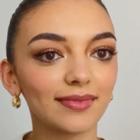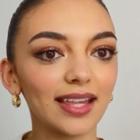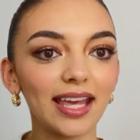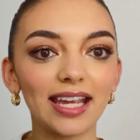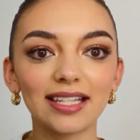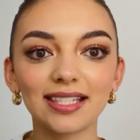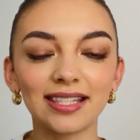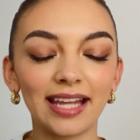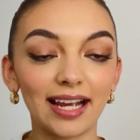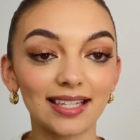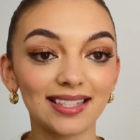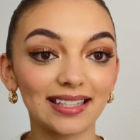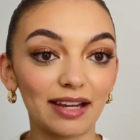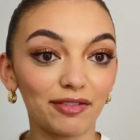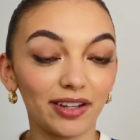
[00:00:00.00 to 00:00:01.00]
it's
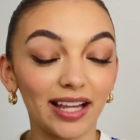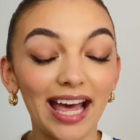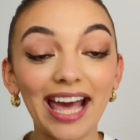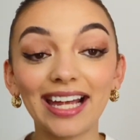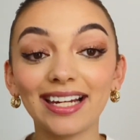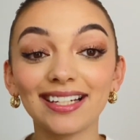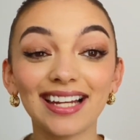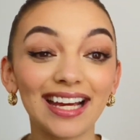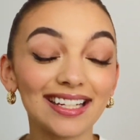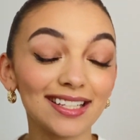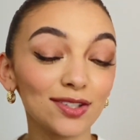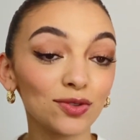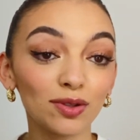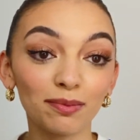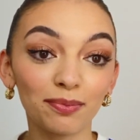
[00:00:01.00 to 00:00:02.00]
next level, and I
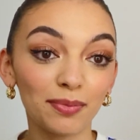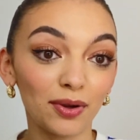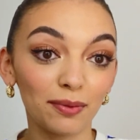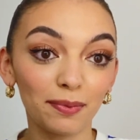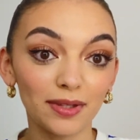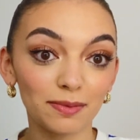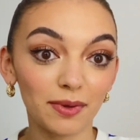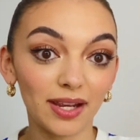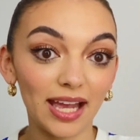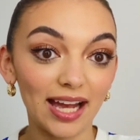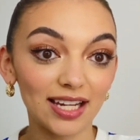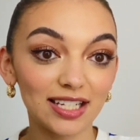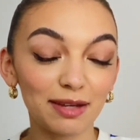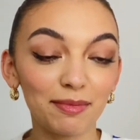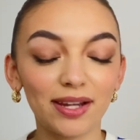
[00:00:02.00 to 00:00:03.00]
didn't do it on purpose, but it
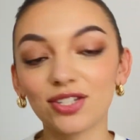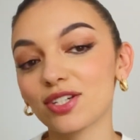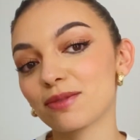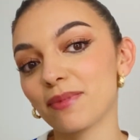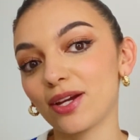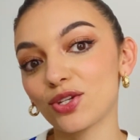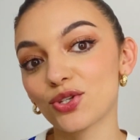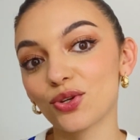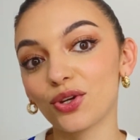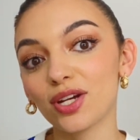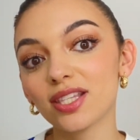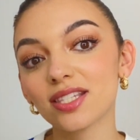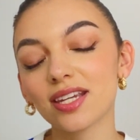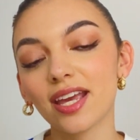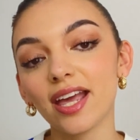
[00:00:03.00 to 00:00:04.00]
actually matches my
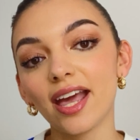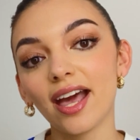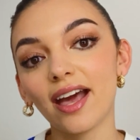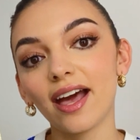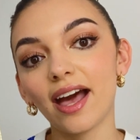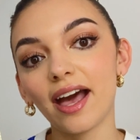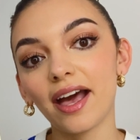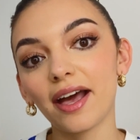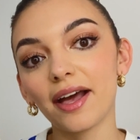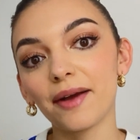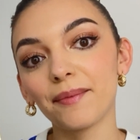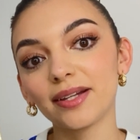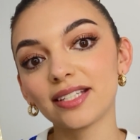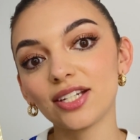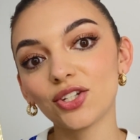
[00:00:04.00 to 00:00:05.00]
shirt,
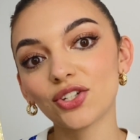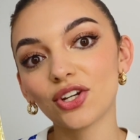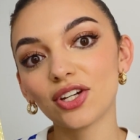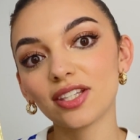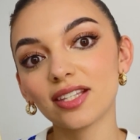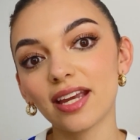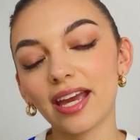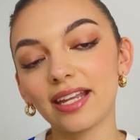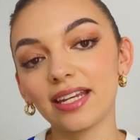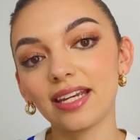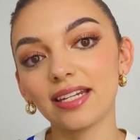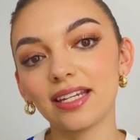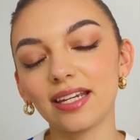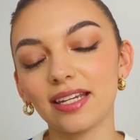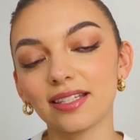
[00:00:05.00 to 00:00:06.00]
my t-shirt, and
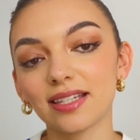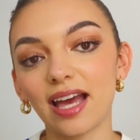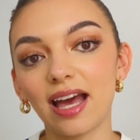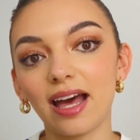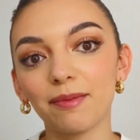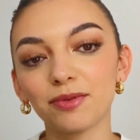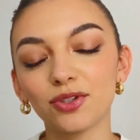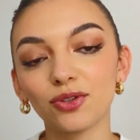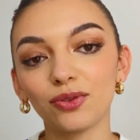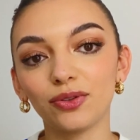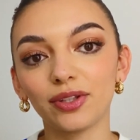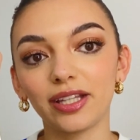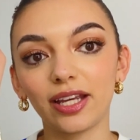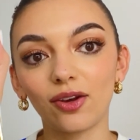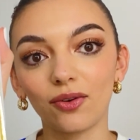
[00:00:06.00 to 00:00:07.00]
it is
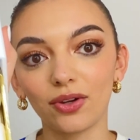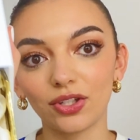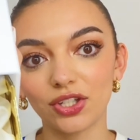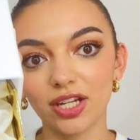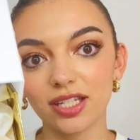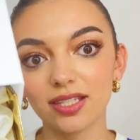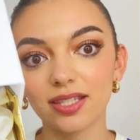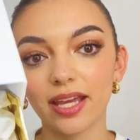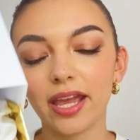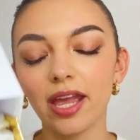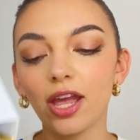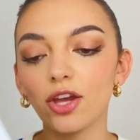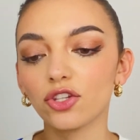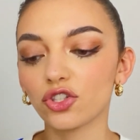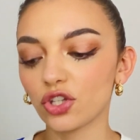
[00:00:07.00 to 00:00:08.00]
absolutely gorgeous.
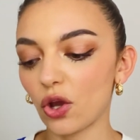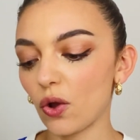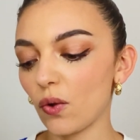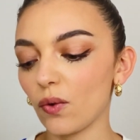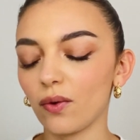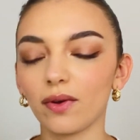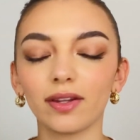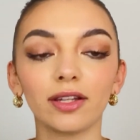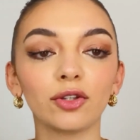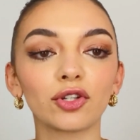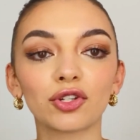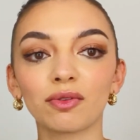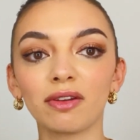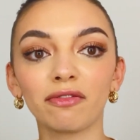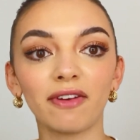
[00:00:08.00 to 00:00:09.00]
So
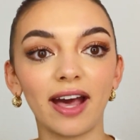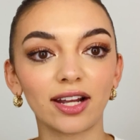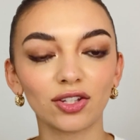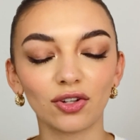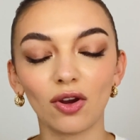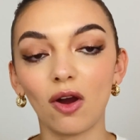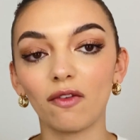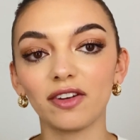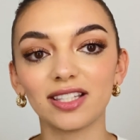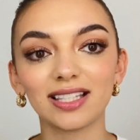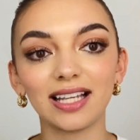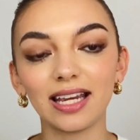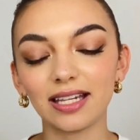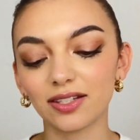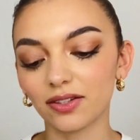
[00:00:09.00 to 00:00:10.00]
luxury factor
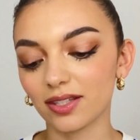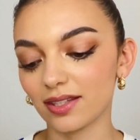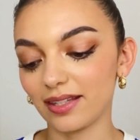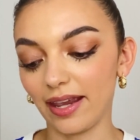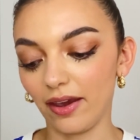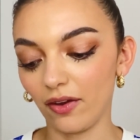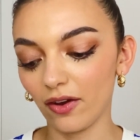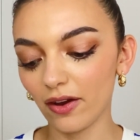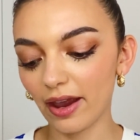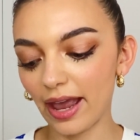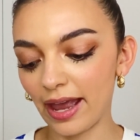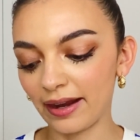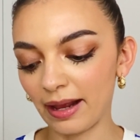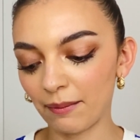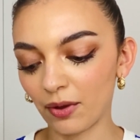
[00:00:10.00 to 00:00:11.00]
obviously is there,
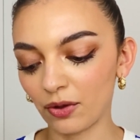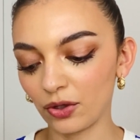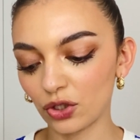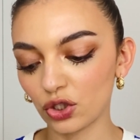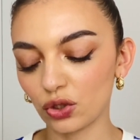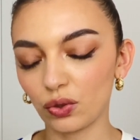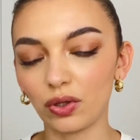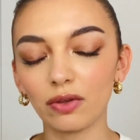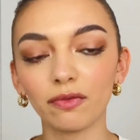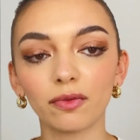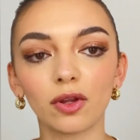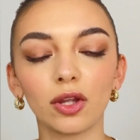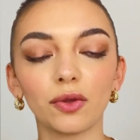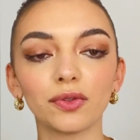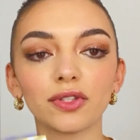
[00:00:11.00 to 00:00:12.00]
and I'm going to show you
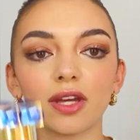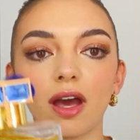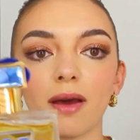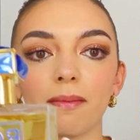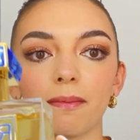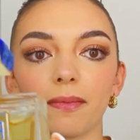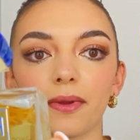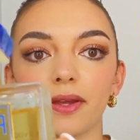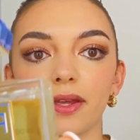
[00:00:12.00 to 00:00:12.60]
close up.